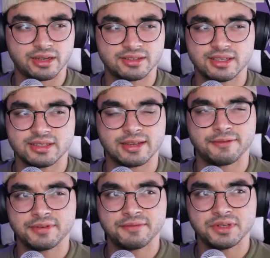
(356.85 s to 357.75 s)
It says like
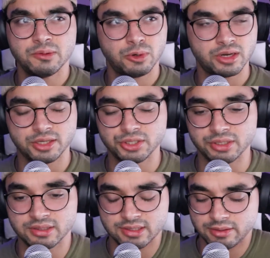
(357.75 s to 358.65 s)
fifty-one
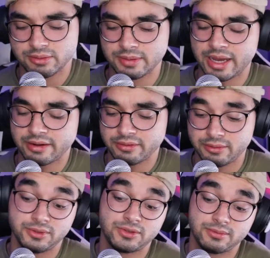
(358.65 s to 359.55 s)
hundred, so I don't know
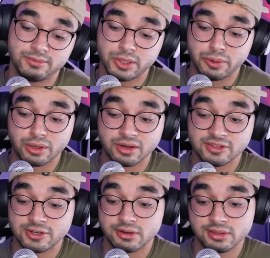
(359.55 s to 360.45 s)
what's going on
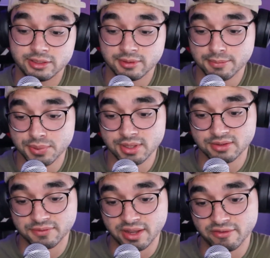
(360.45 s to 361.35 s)
internally with the P S
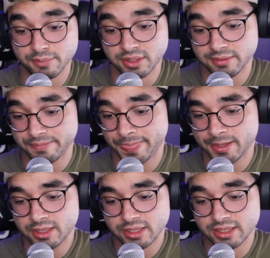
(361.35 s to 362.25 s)
five, but
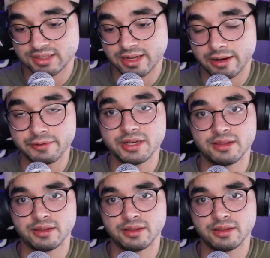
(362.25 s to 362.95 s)
it's not reading the